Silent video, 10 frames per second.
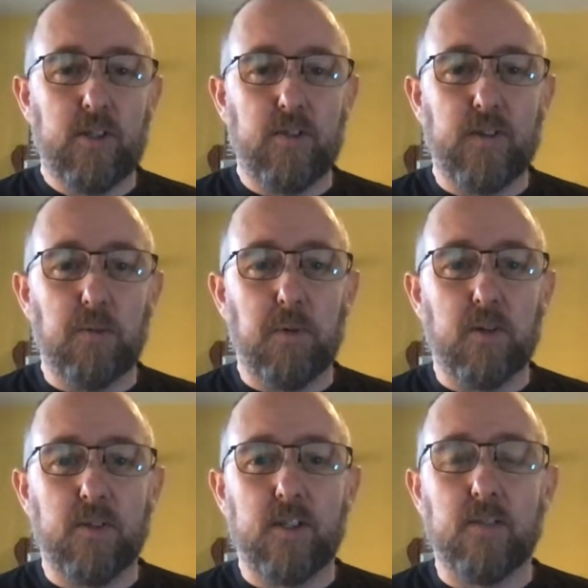She's found me
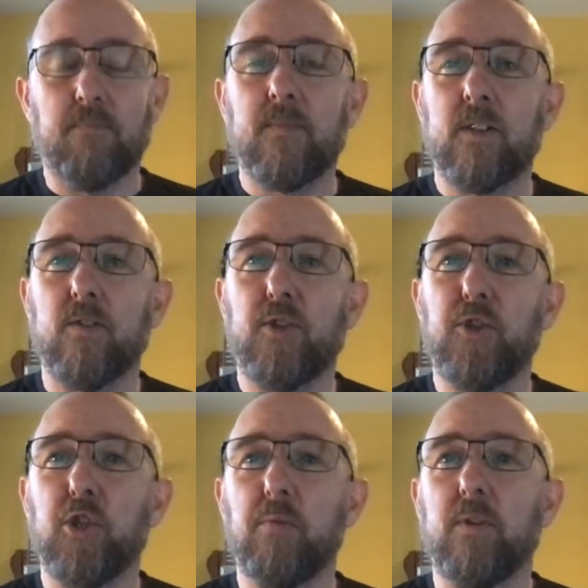on
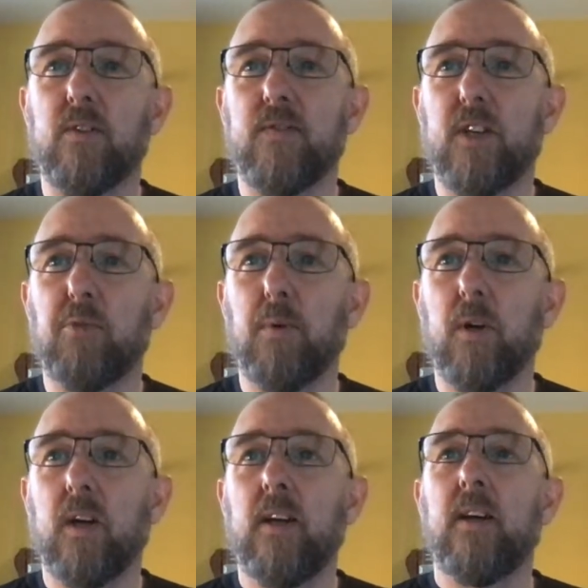YouTube and not Facebook.
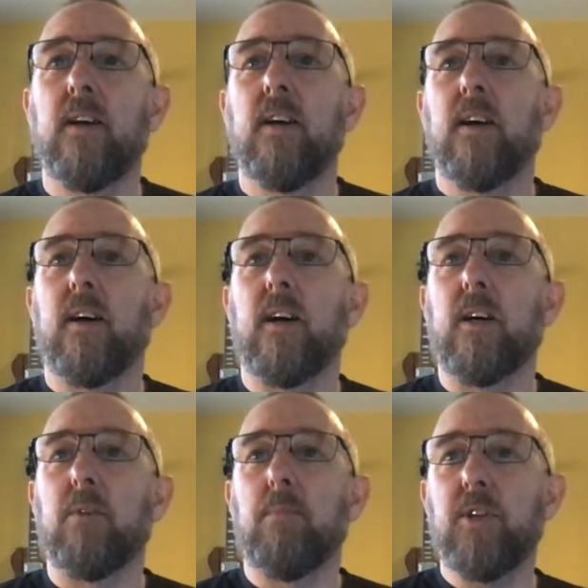
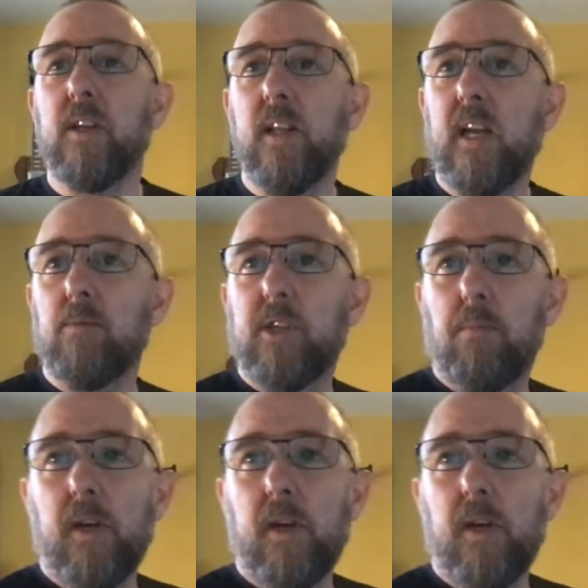Missing Link MTB.